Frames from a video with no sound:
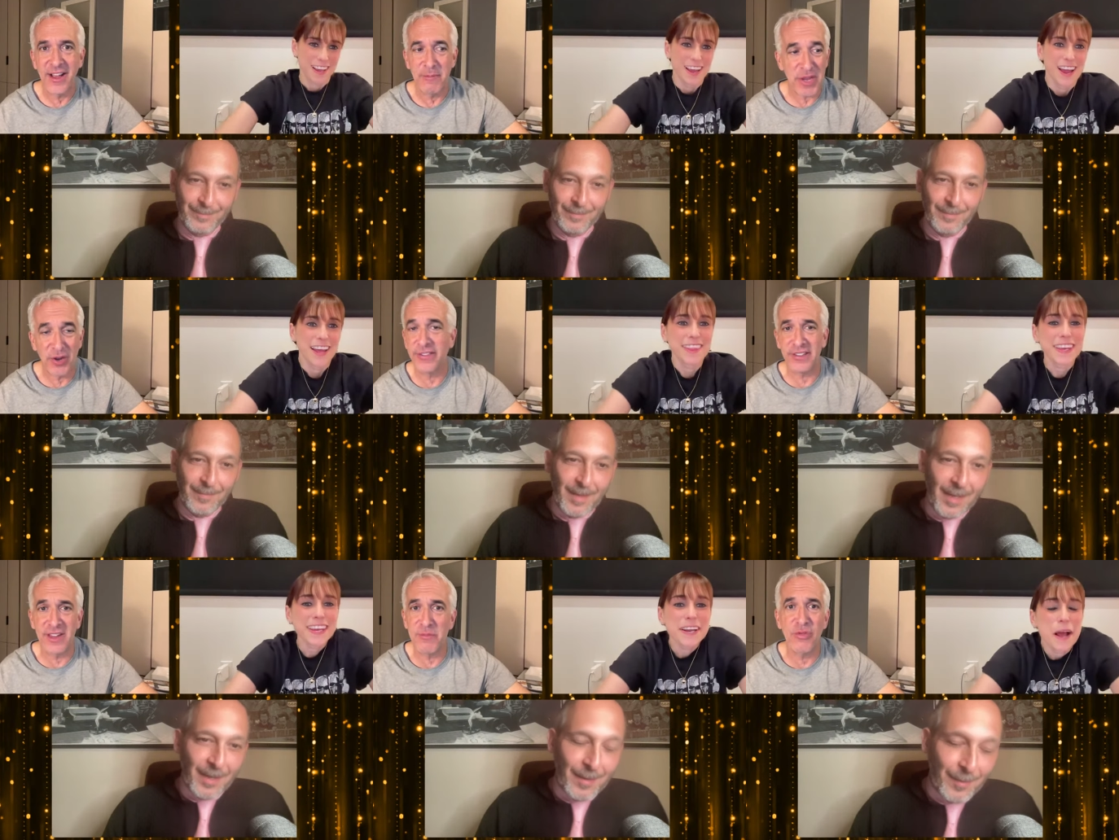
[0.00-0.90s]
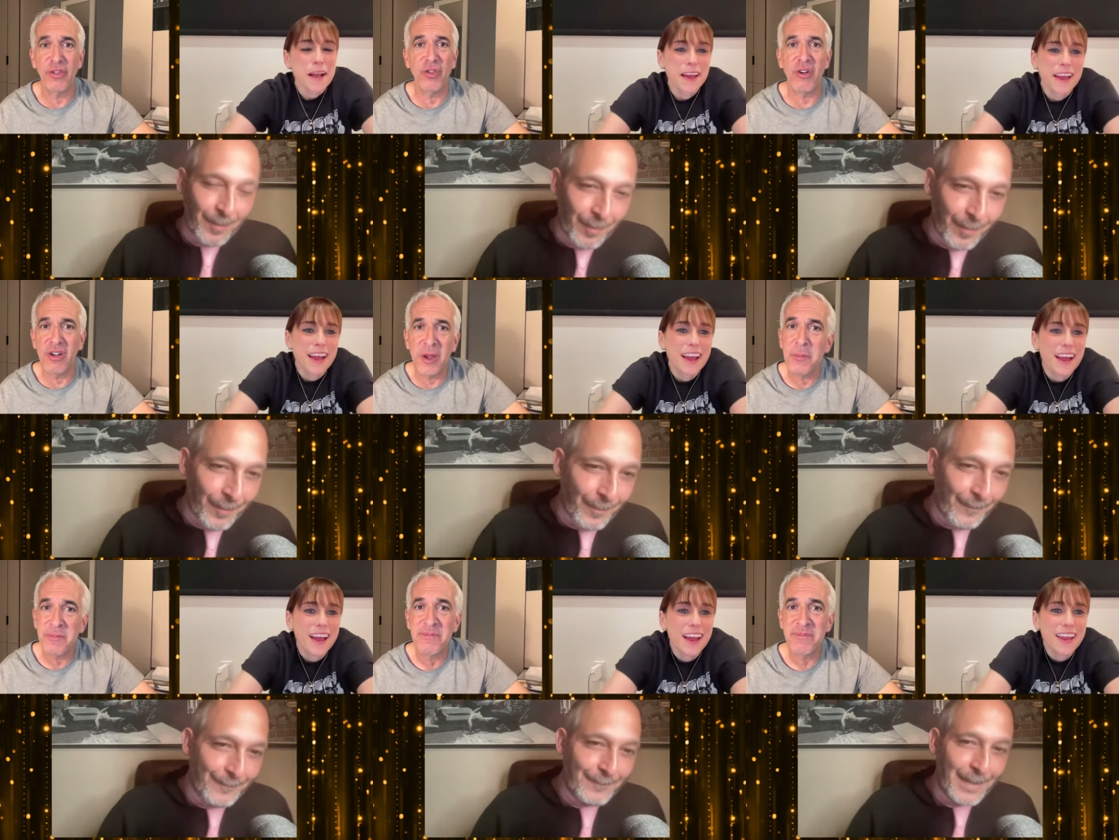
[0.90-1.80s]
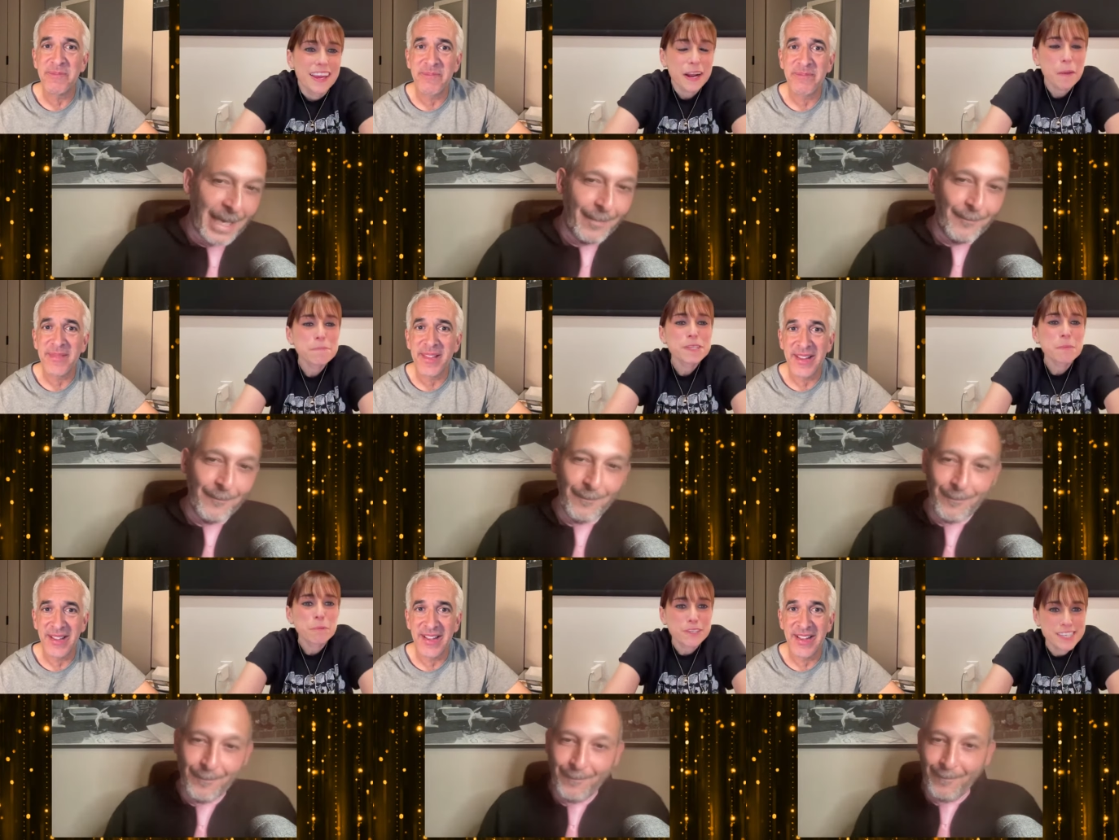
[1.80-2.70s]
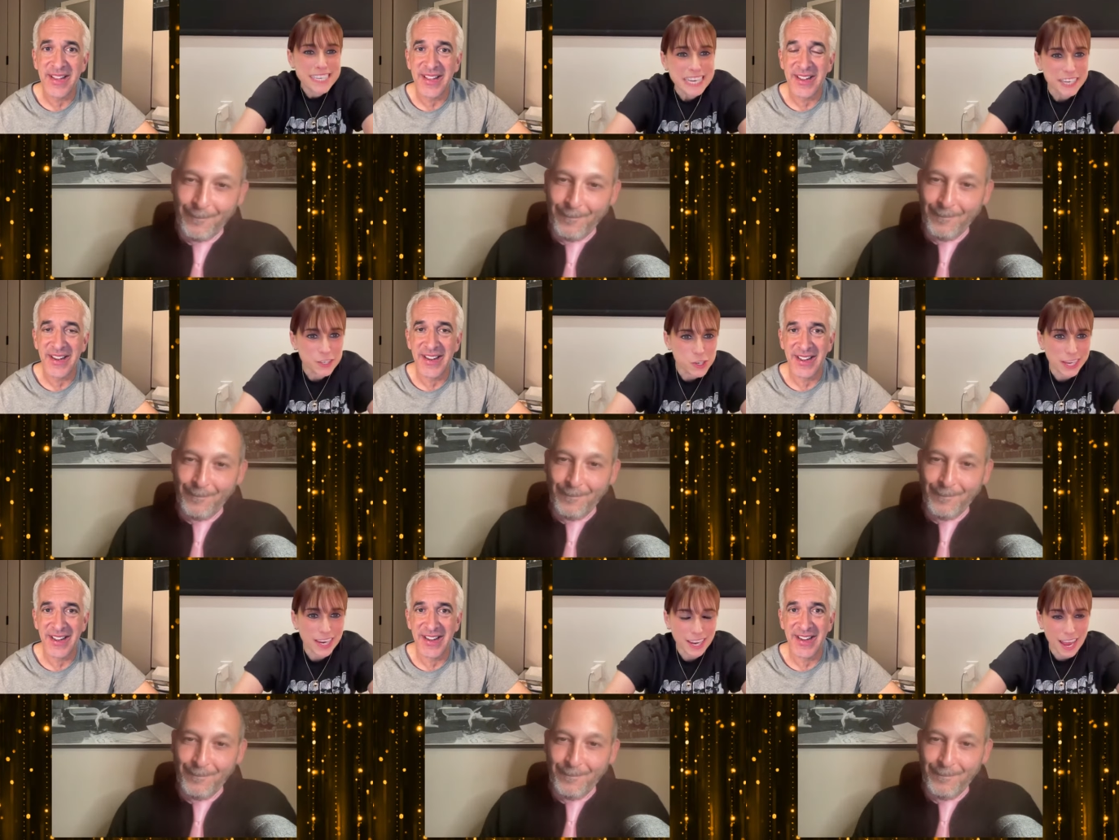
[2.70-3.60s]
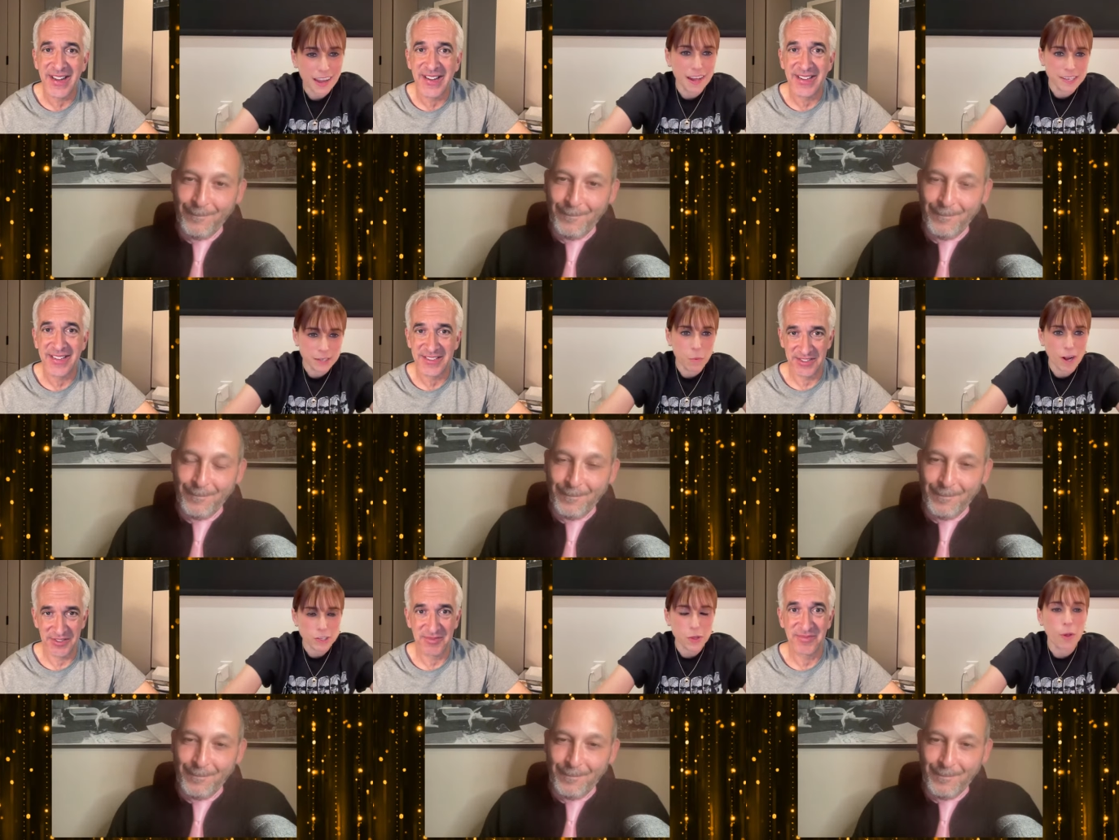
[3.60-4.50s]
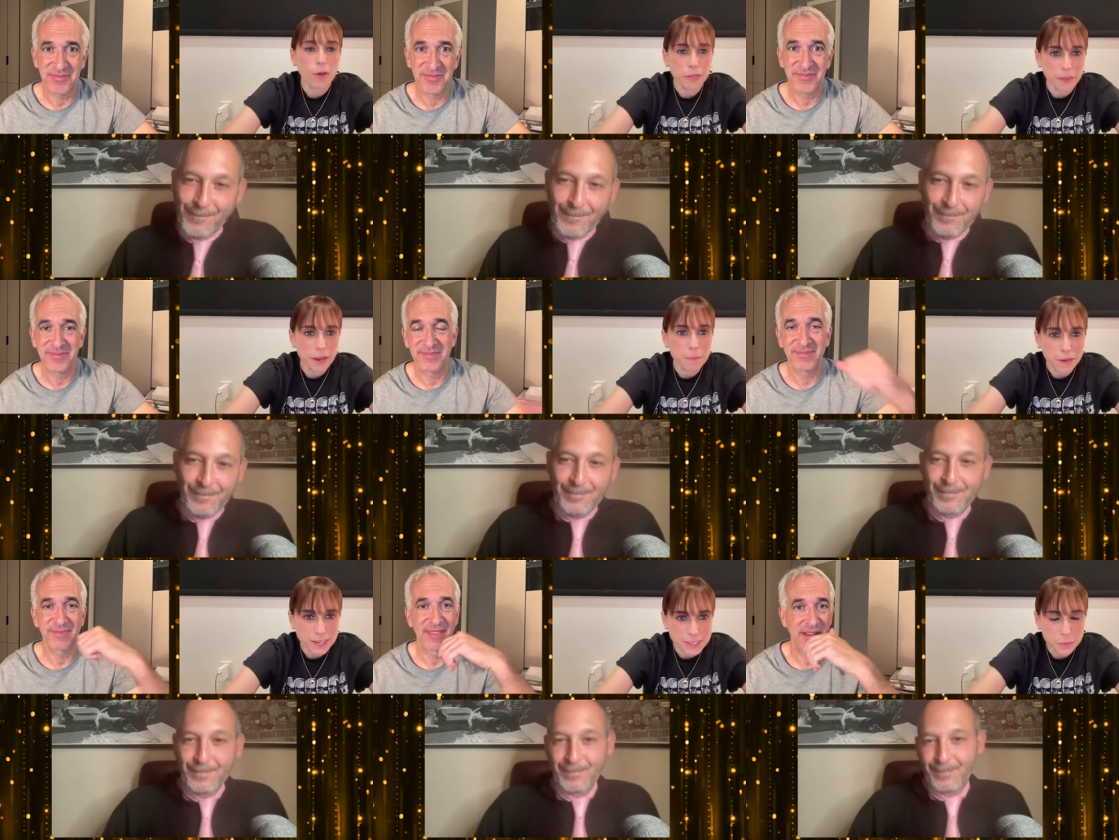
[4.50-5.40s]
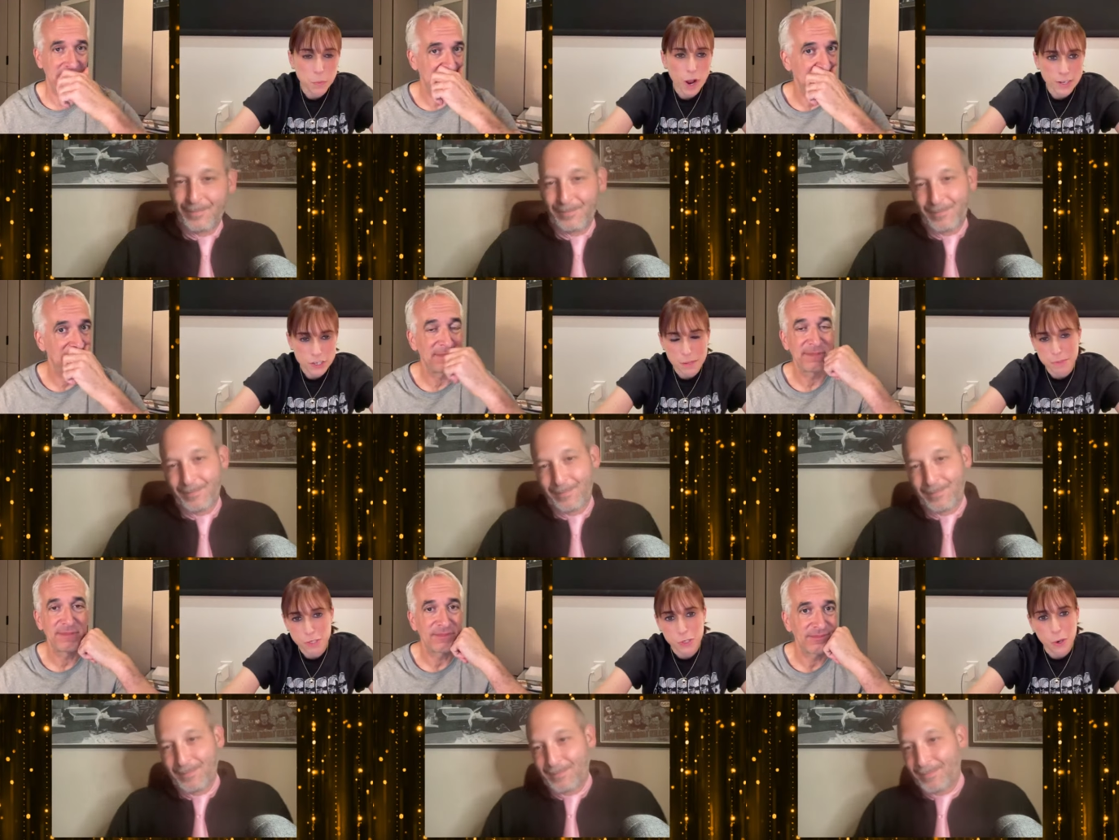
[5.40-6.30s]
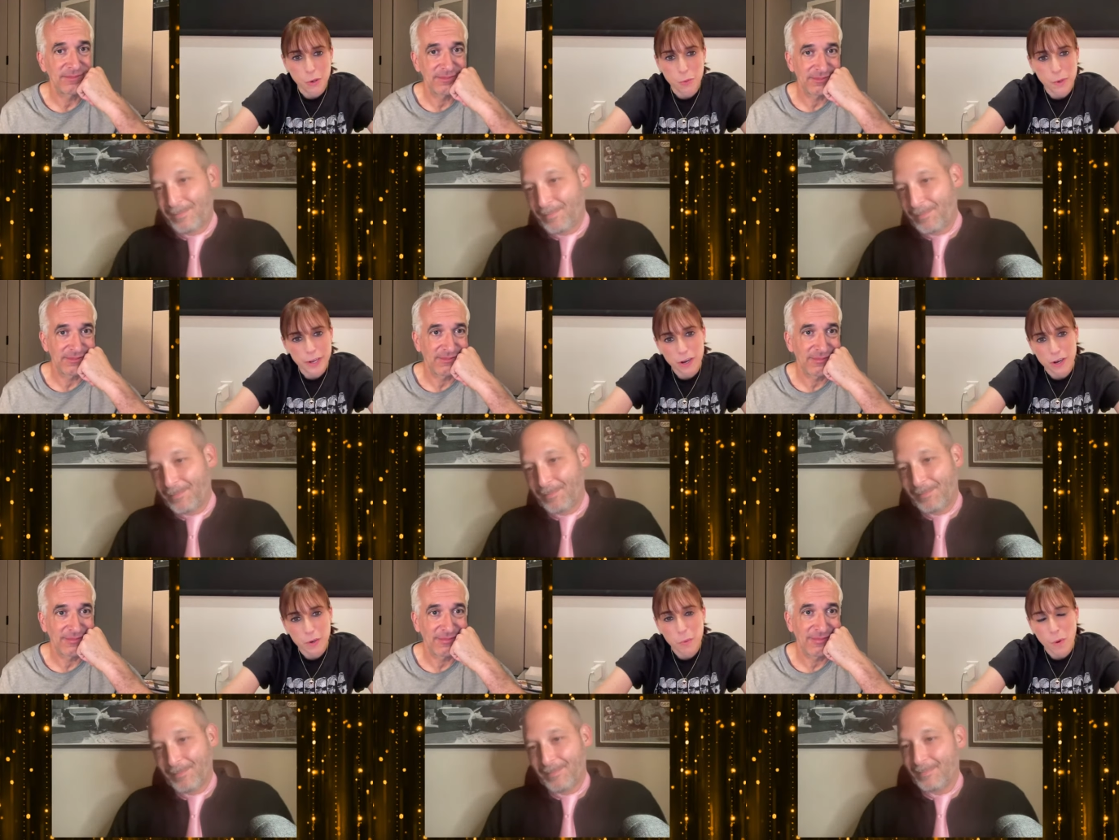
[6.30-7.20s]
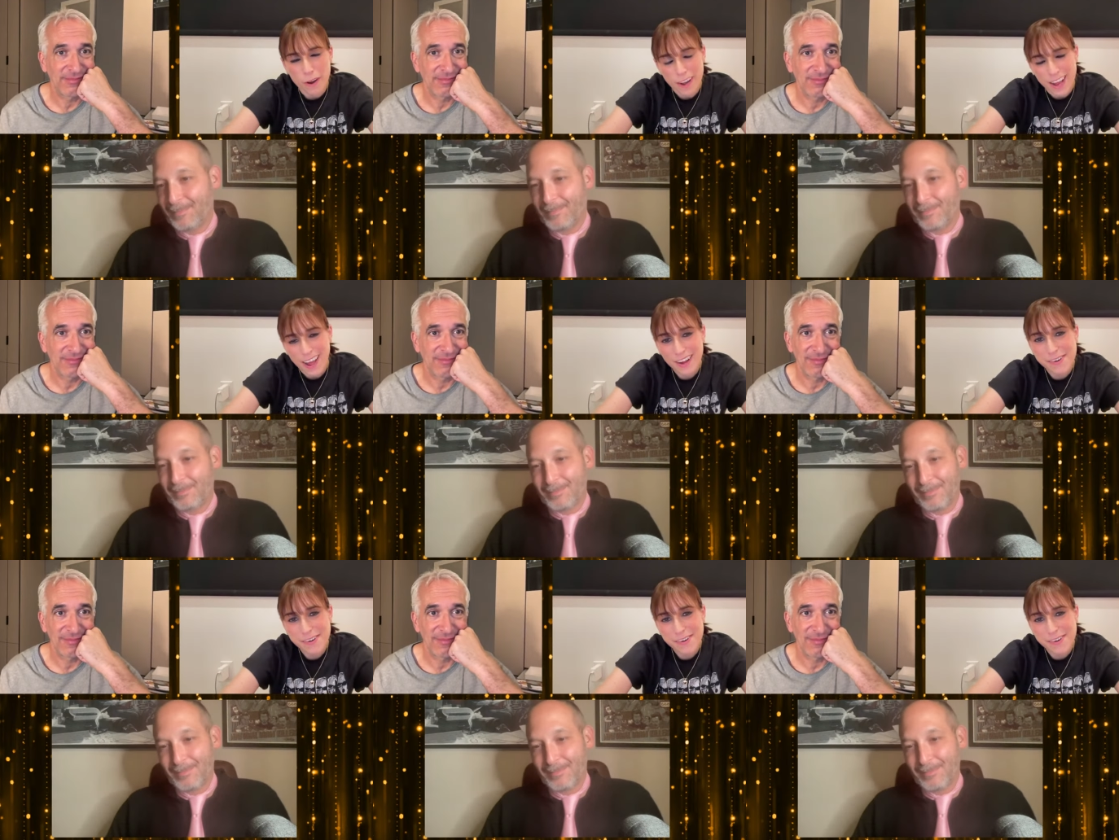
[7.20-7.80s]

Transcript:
Speaker 1: because it did move along.
Speaker 2: It ups the prestige. Like, again, I didn't watch the whole thing, but I did watch Emma Stone win her award. And I don't